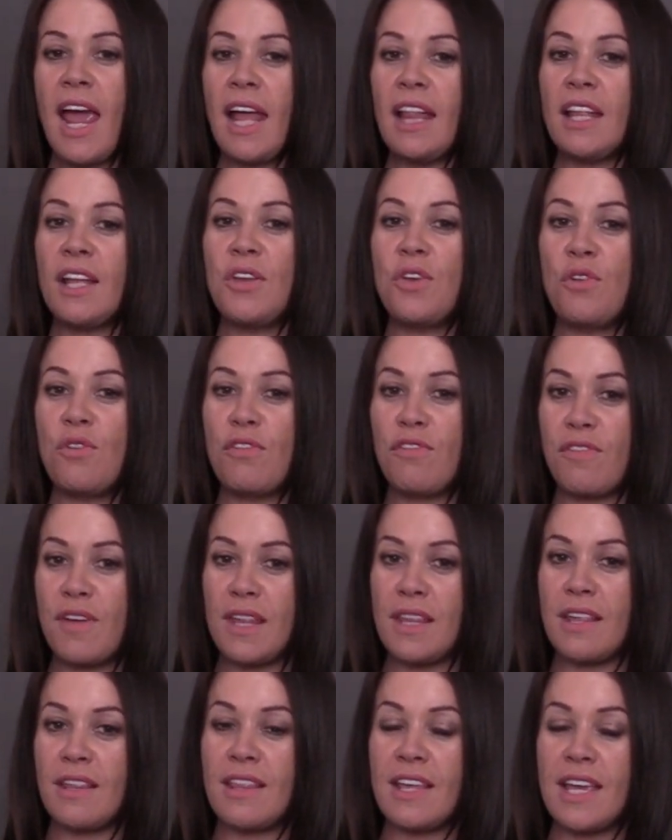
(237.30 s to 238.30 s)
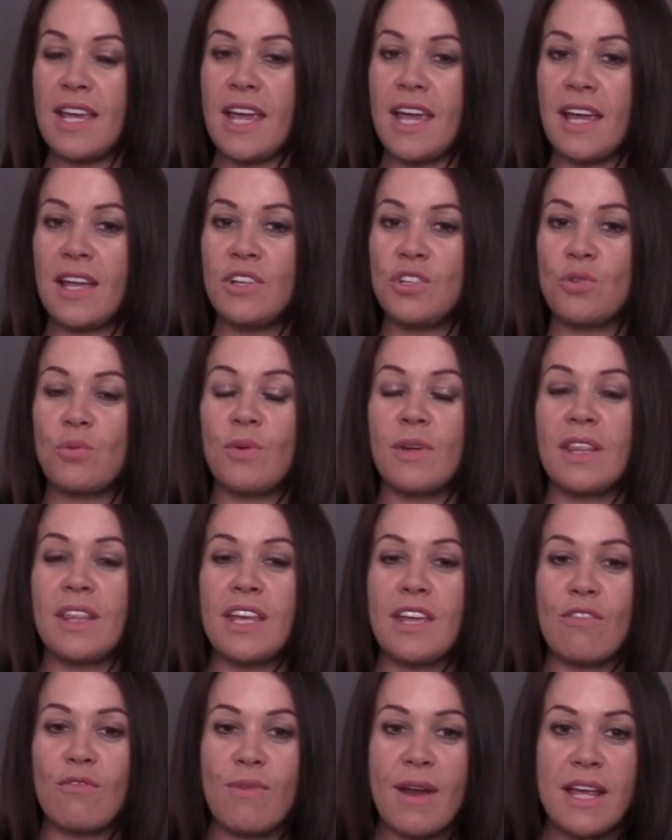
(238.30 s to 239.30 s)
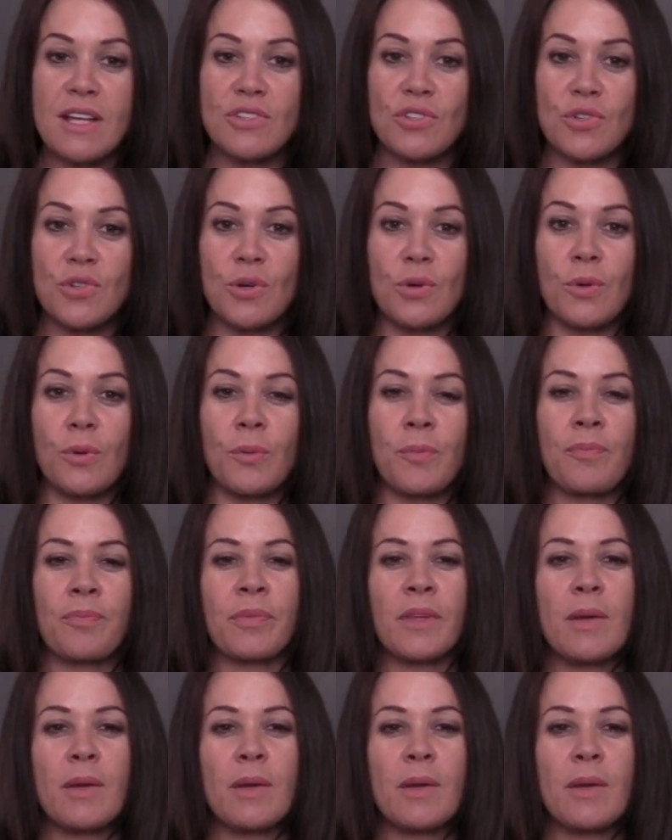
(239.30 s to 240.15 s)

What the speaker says: and then you feather the edge with the erase tool,